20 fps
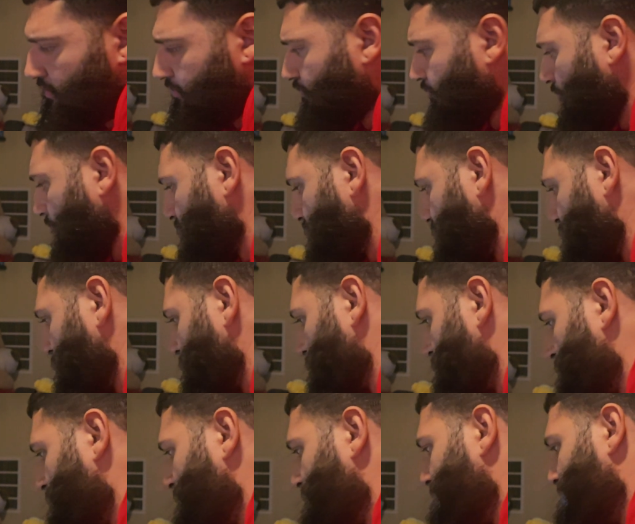probably
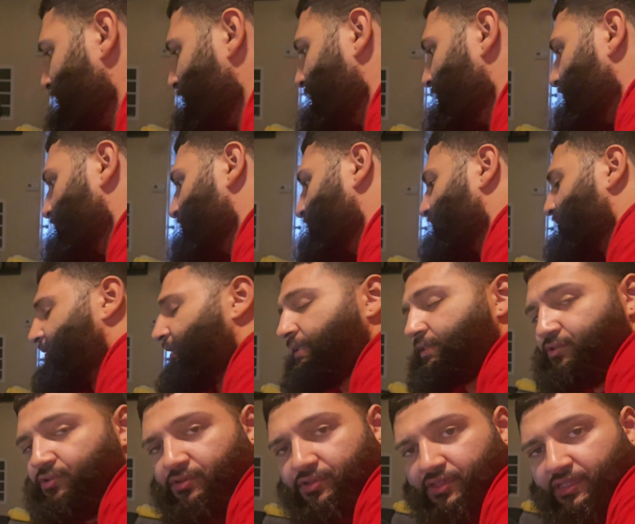around
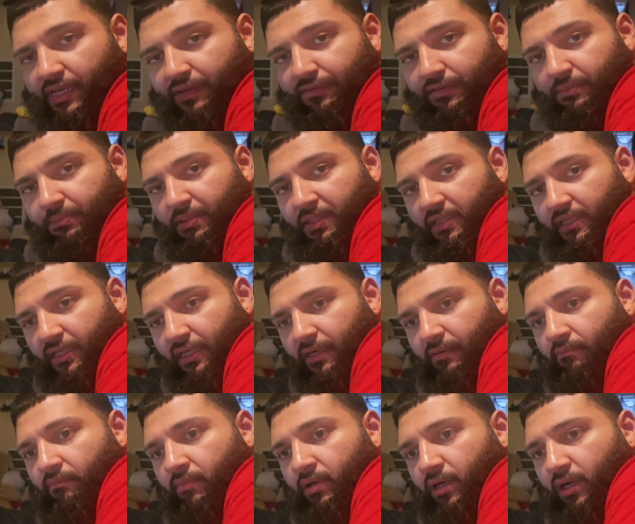6 or 7
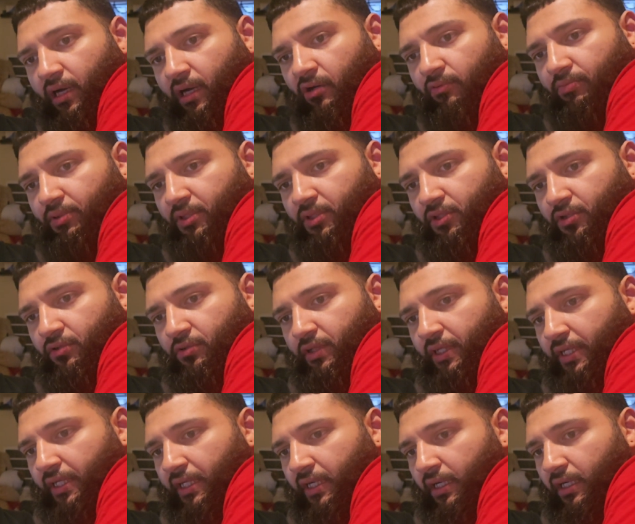p.m. I'll be
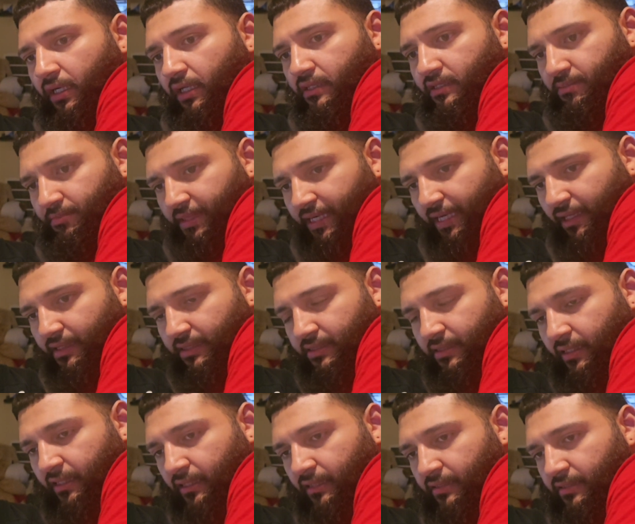doing some
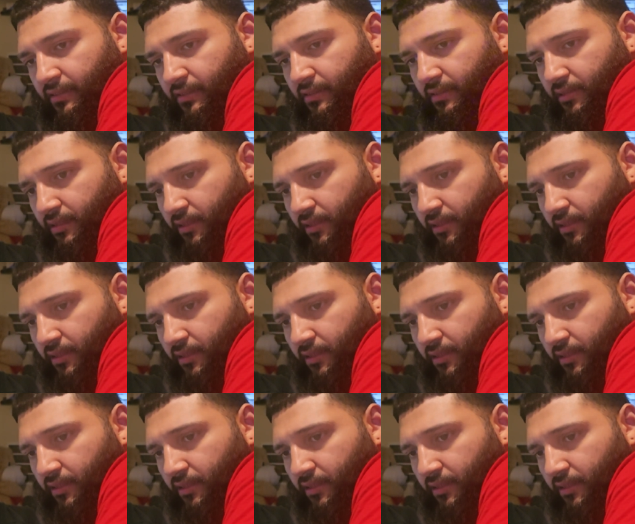calisthenics.